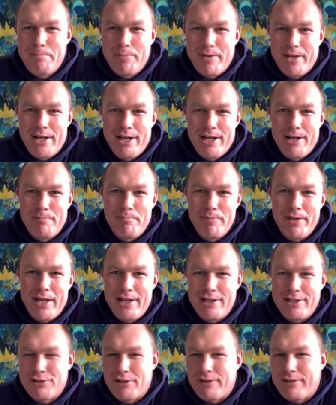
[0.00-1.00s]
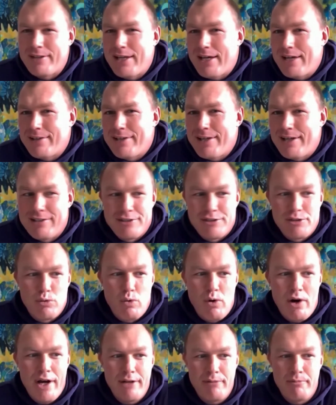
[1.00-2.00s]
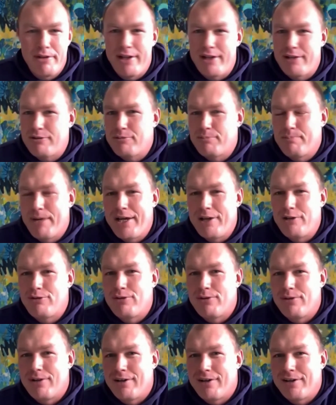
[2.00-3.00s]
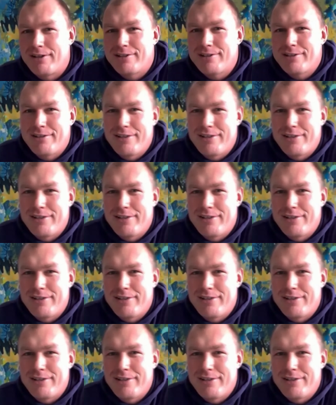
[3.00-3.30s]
And it's got tight tannin. It's a wine that's made to last.